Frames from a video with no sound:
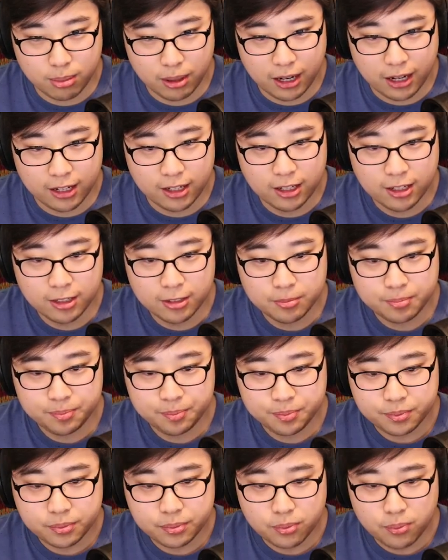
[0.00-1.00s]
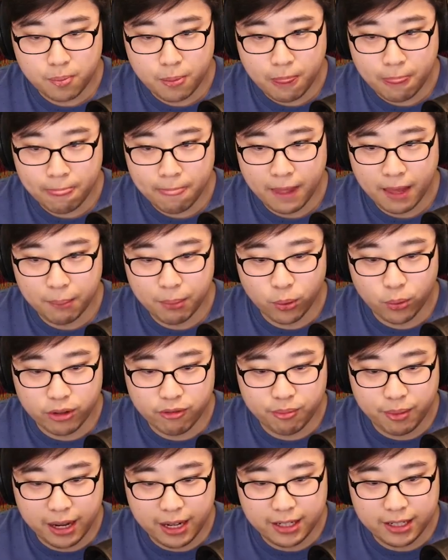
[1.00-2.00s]
pad. But we
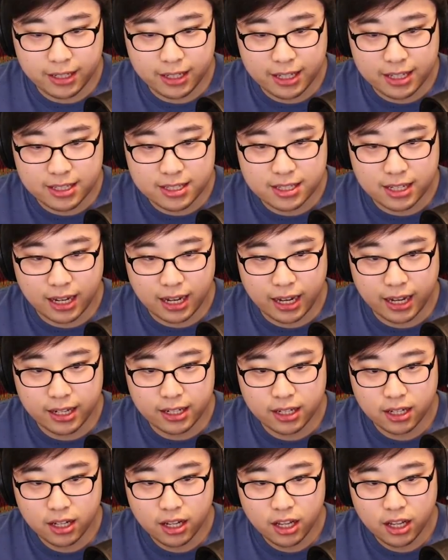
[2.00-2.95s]
made it inside.